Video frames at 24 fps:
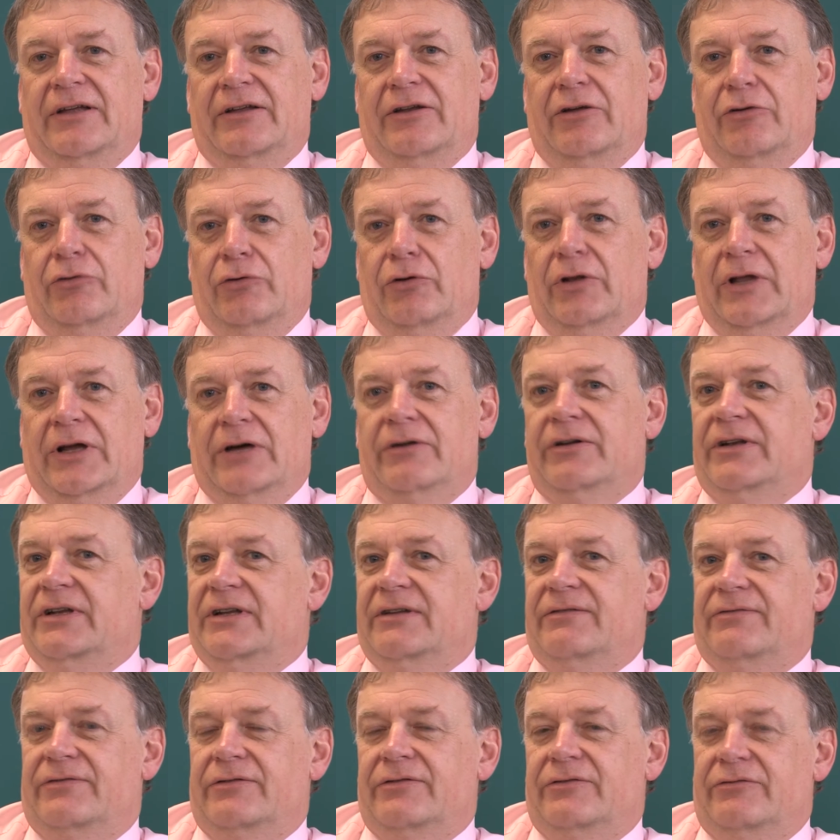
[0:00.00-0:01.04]
all our
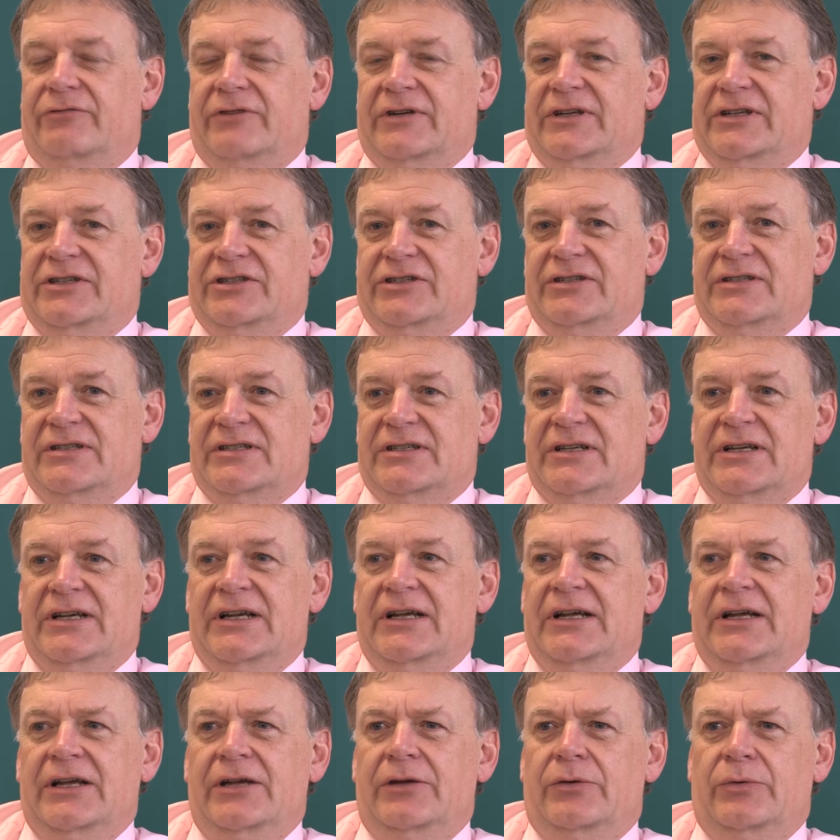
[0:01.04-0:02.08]
different regions,
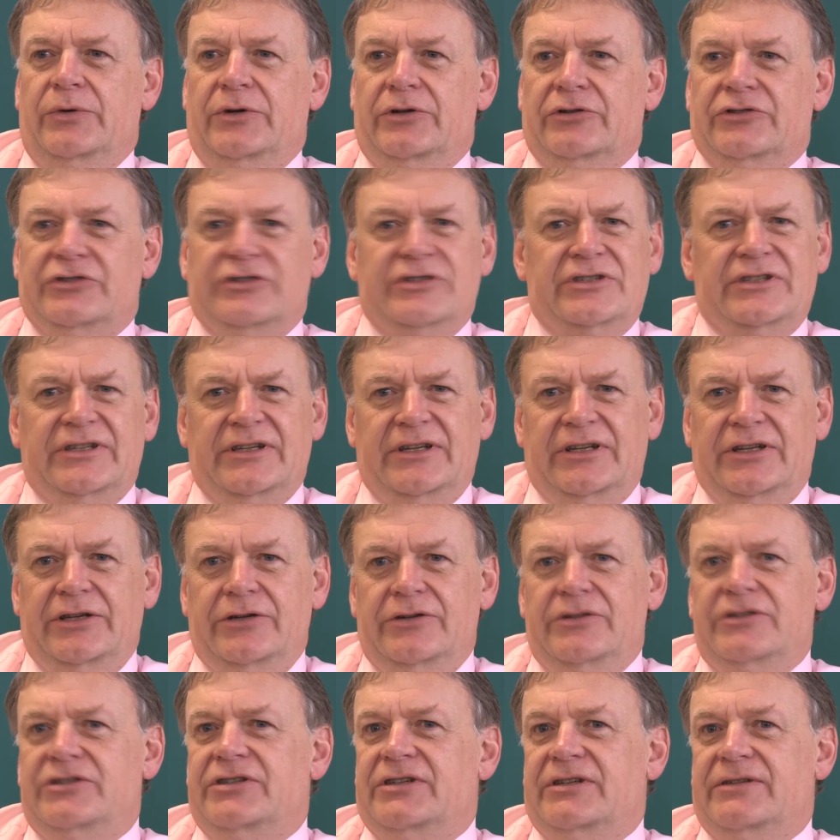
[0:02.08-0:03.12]
we also see
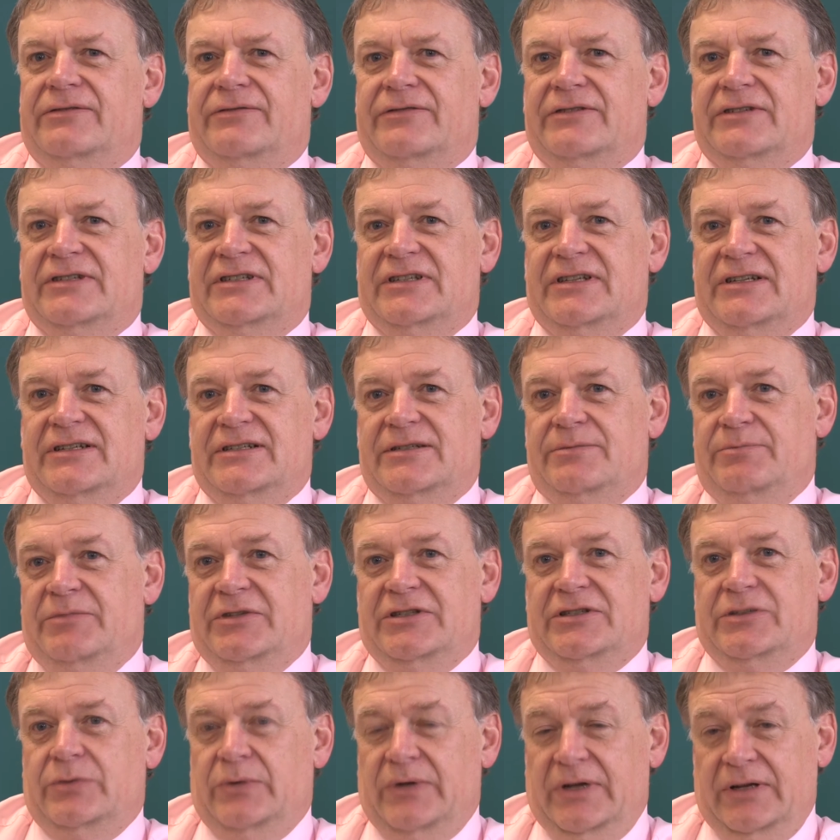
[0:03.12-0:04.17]
huge differences
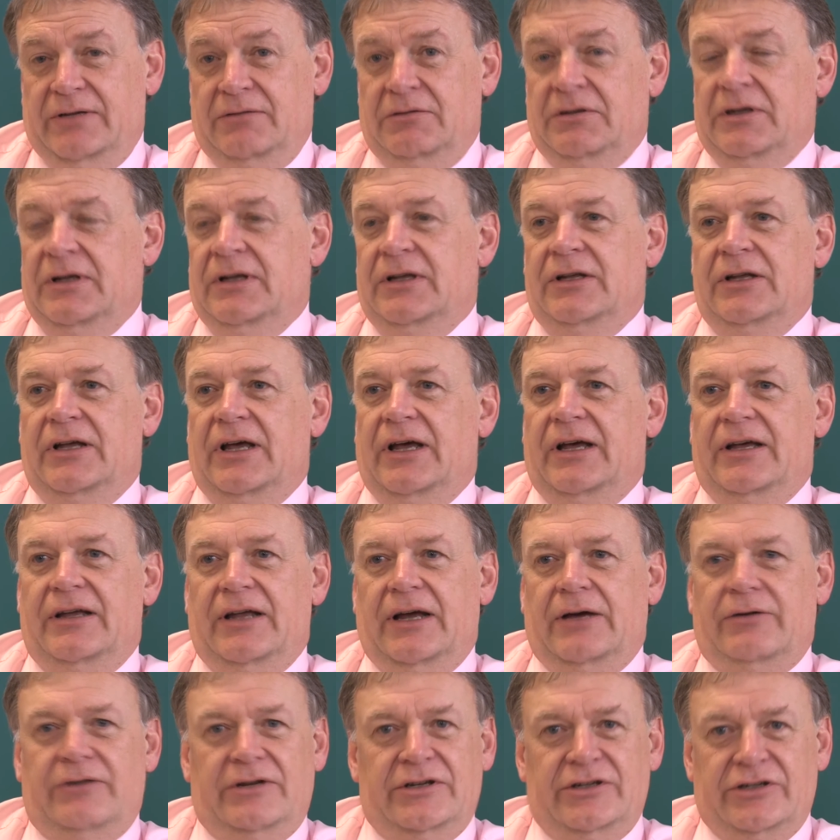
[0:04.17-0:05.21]
between
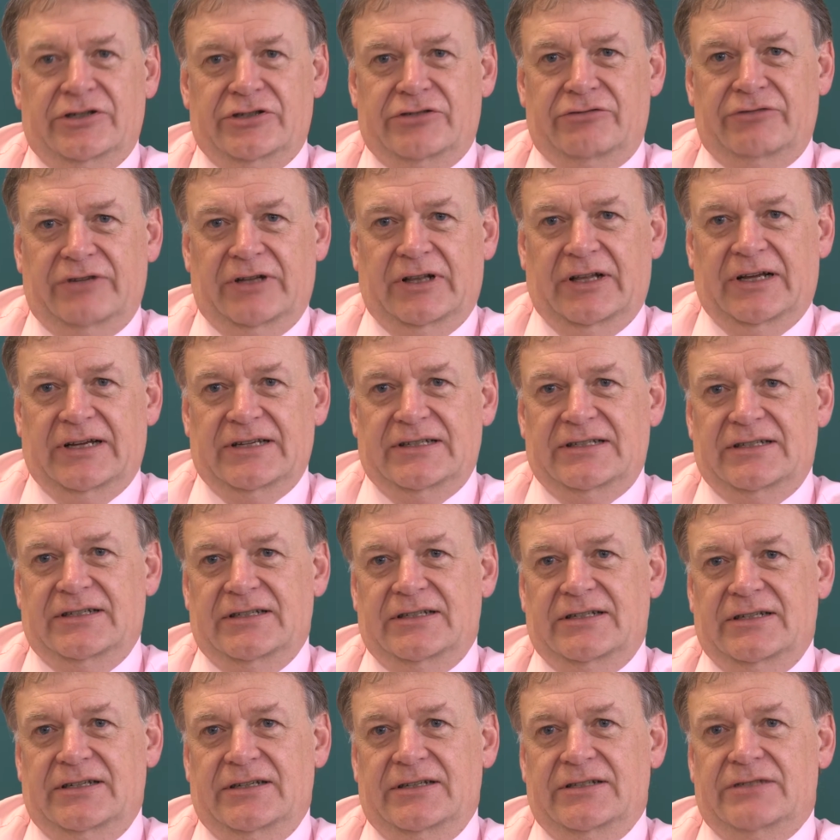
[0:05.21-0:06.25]
our industrialised
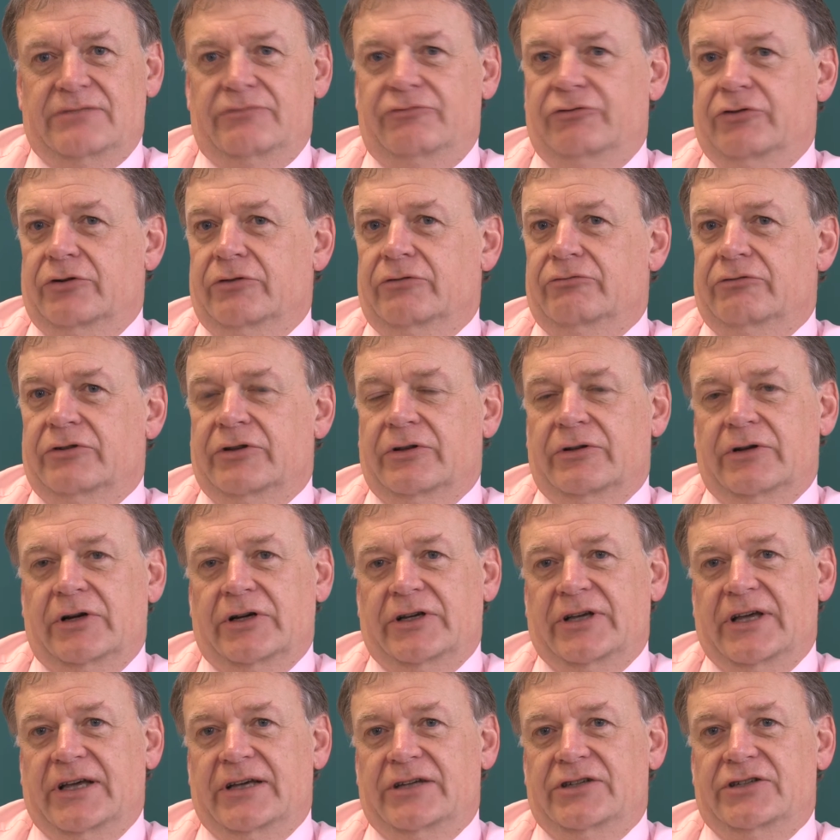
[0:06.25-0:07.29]
cities, rural
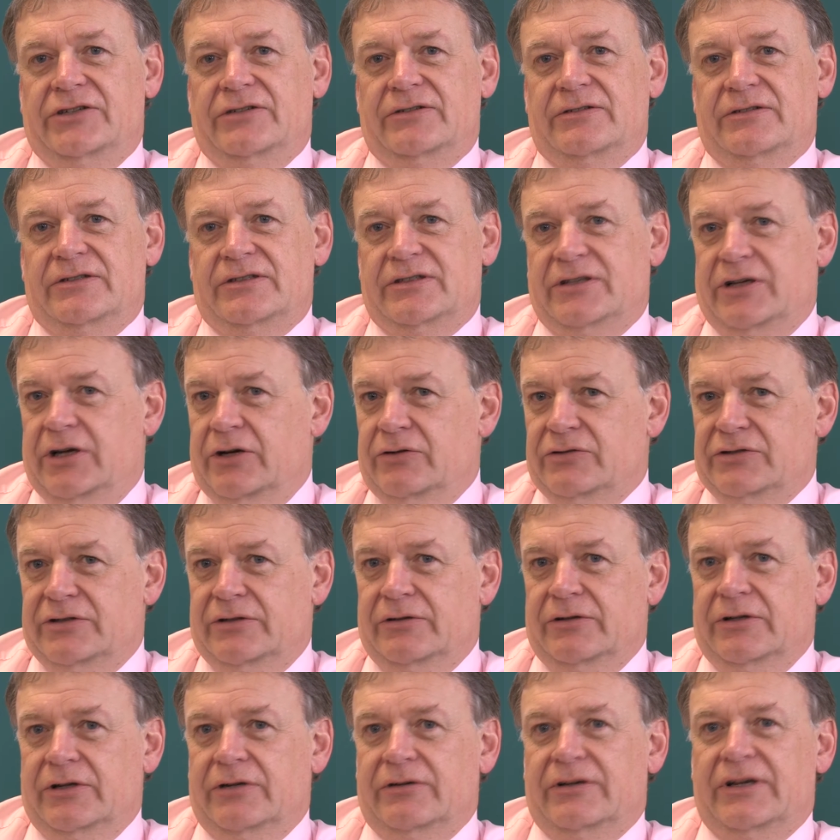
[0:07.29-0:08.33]
locations,
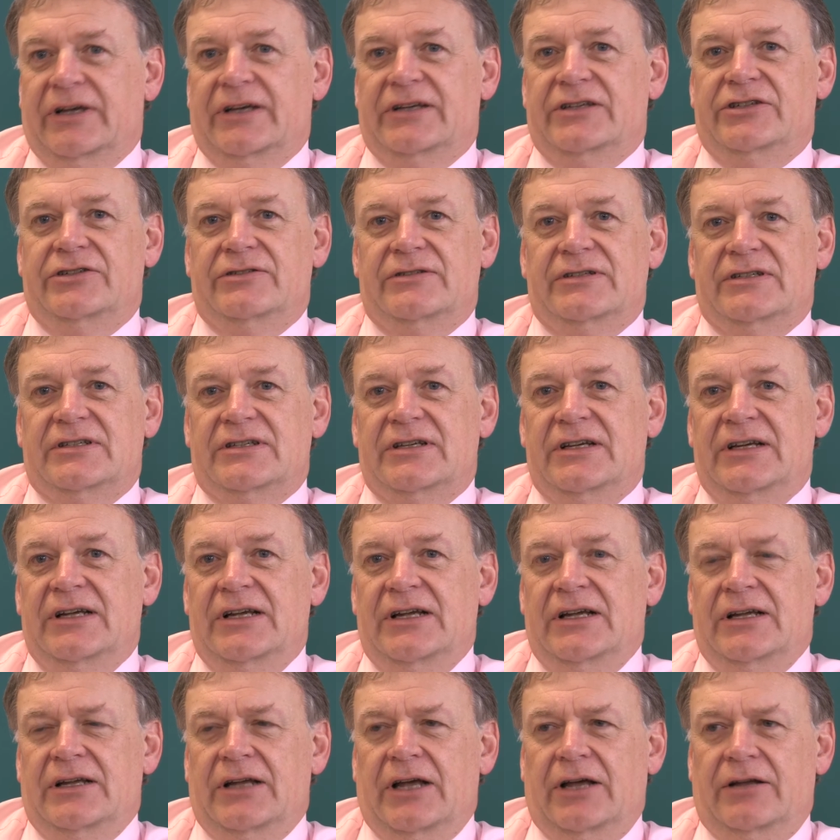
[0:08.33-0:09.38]
coastal locations.
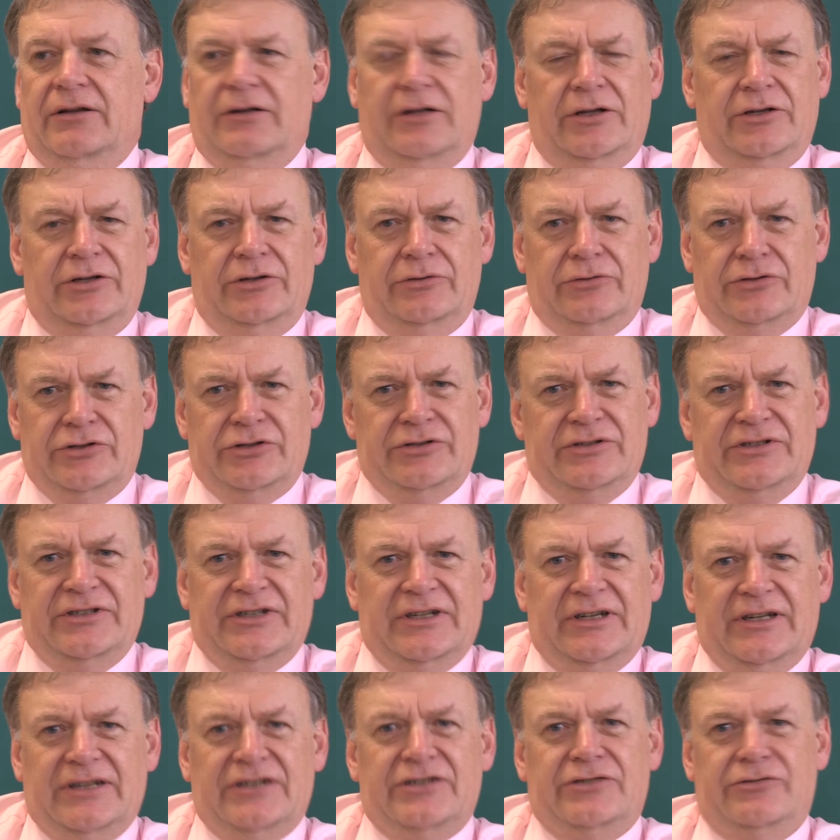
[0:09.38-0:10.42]
And Yorkshire is
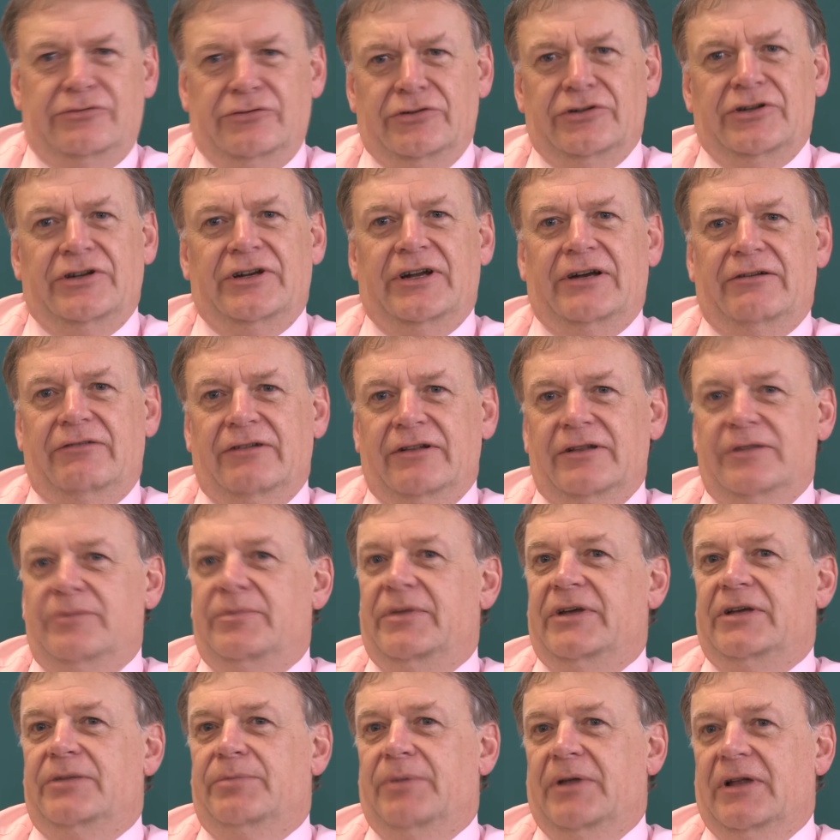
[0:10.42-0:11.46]
an extraordinarily
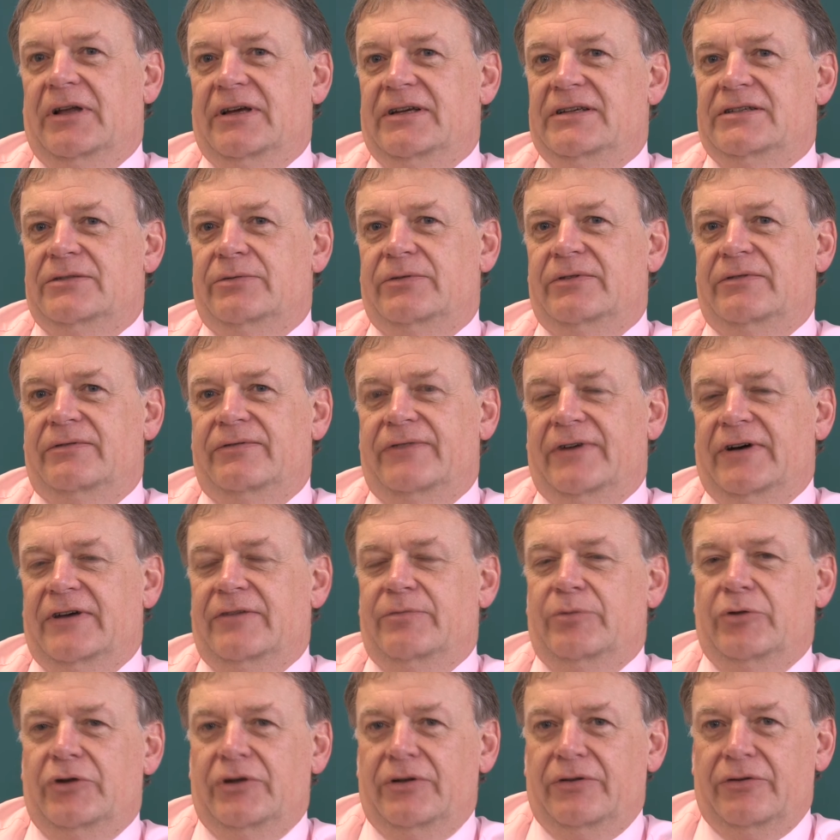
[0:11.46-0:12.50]
big place with
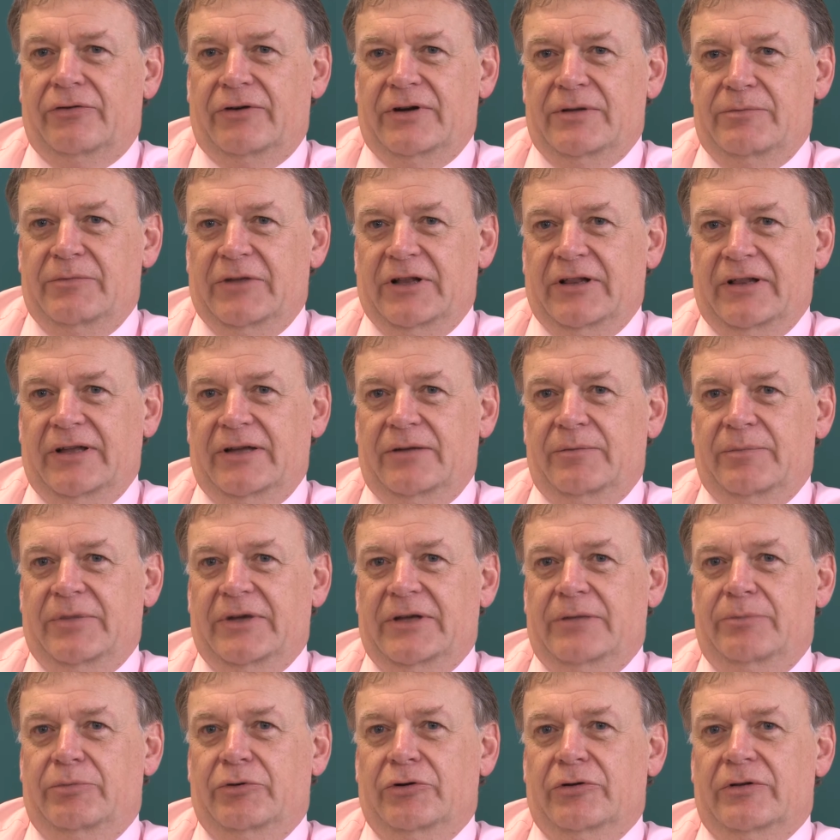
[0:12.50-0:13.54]
5.3 million
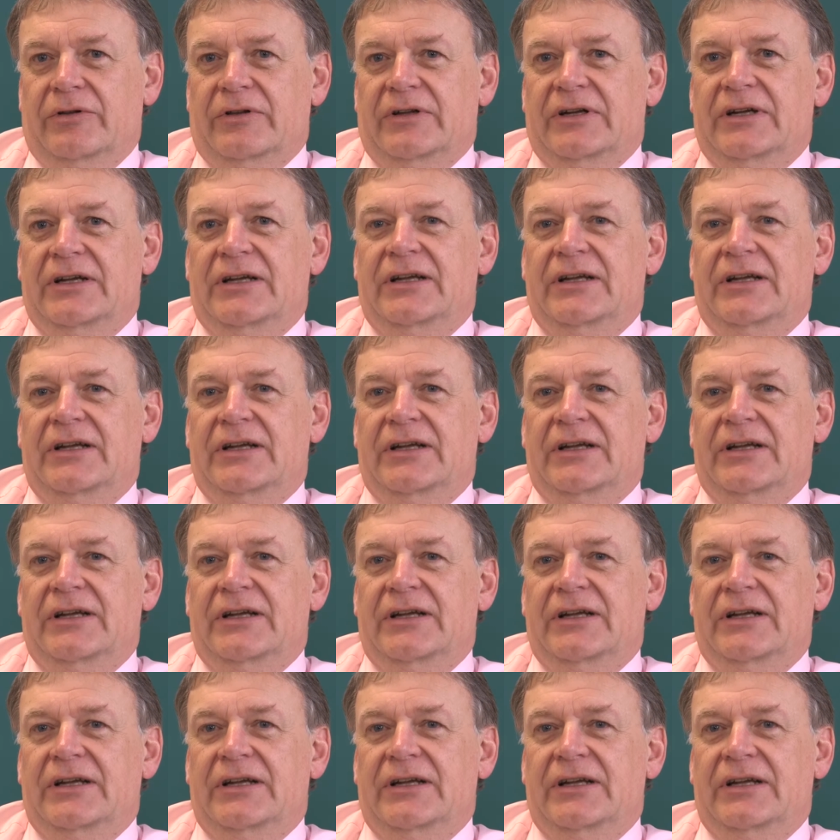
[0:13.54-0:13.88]
people.